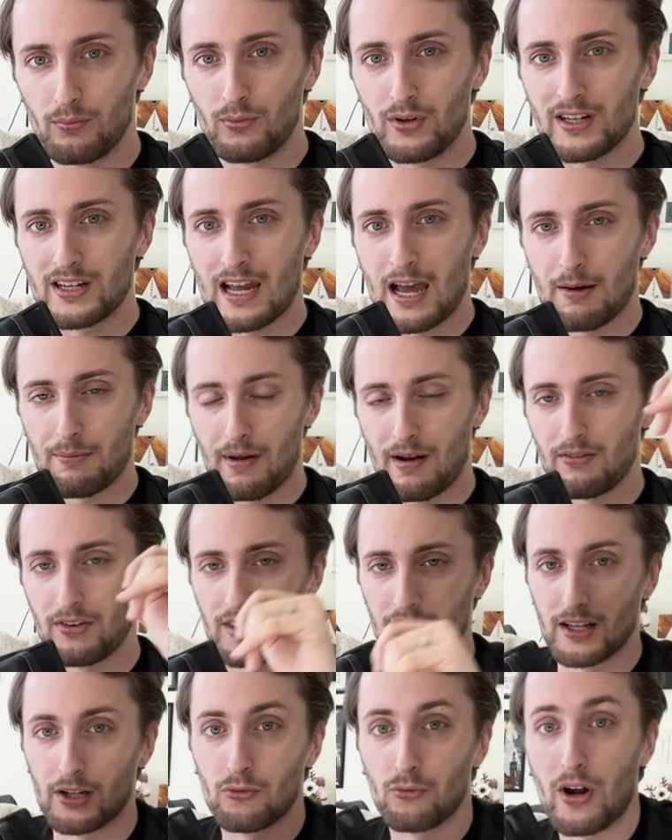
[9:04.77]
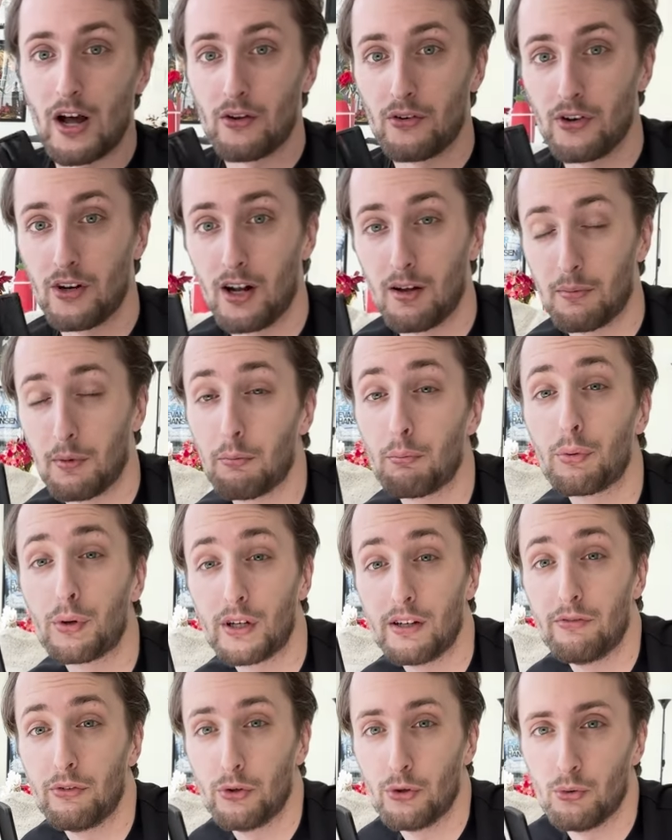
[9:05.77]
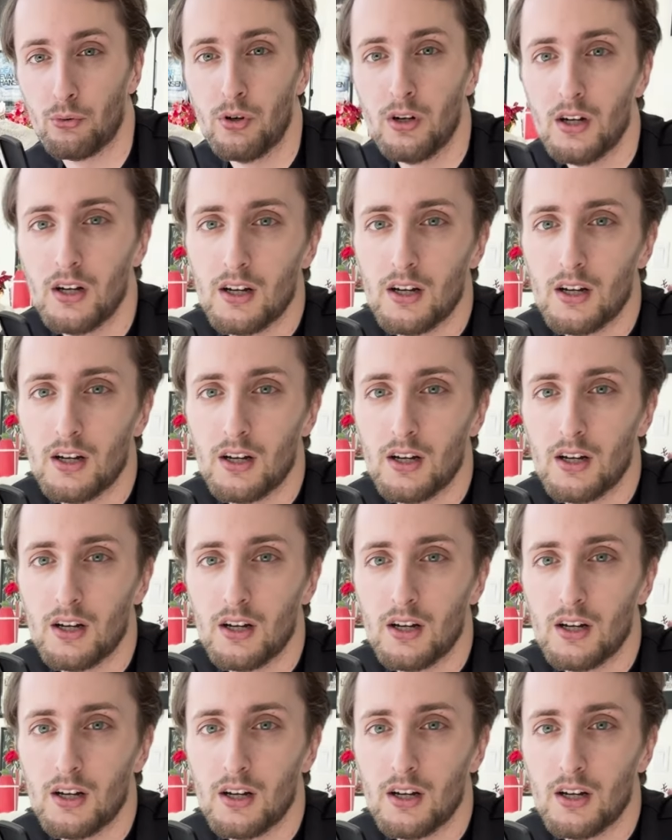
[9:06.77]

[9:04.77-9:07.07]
recap everything and round it up and preview